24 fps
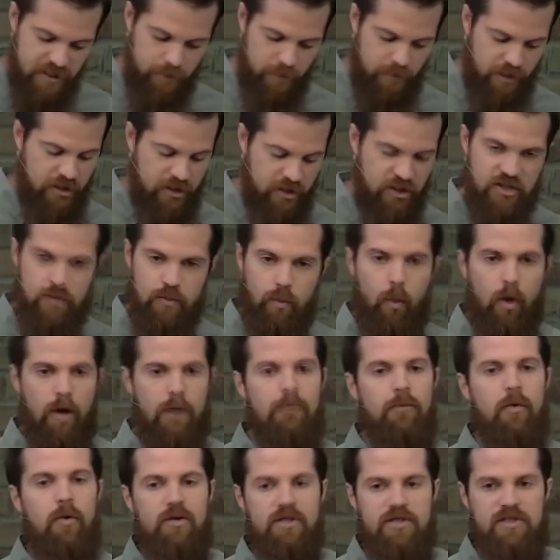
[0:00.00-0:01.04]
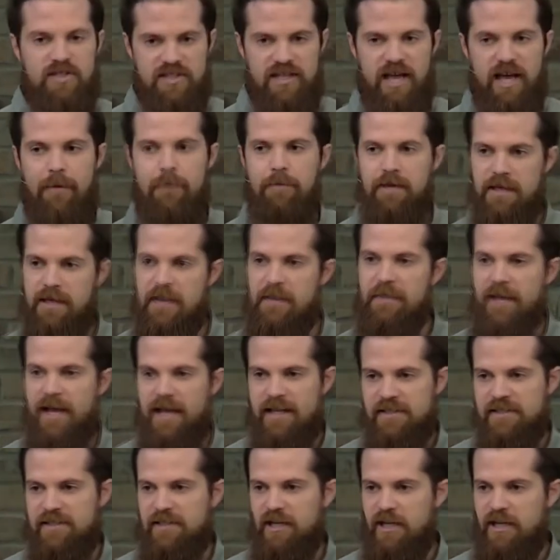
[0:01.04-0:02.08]
has been just one more step in
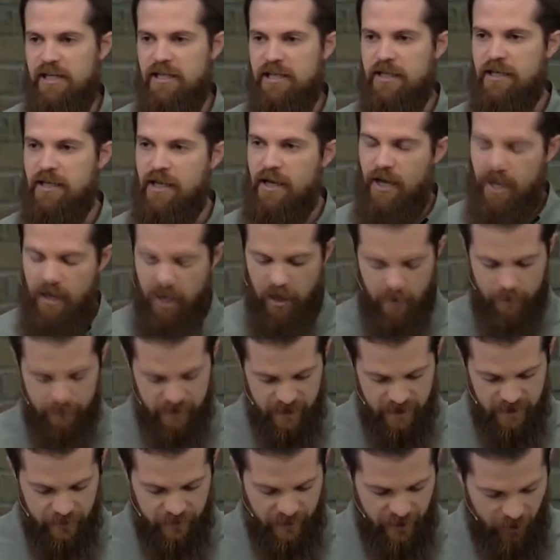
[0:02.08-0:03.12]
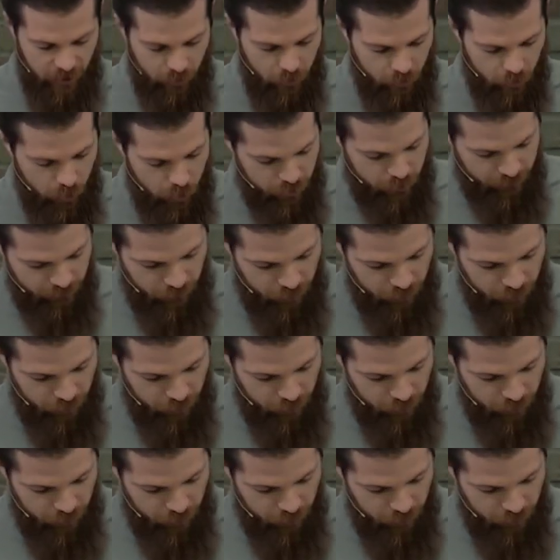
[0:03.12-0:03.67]
that study, in that growth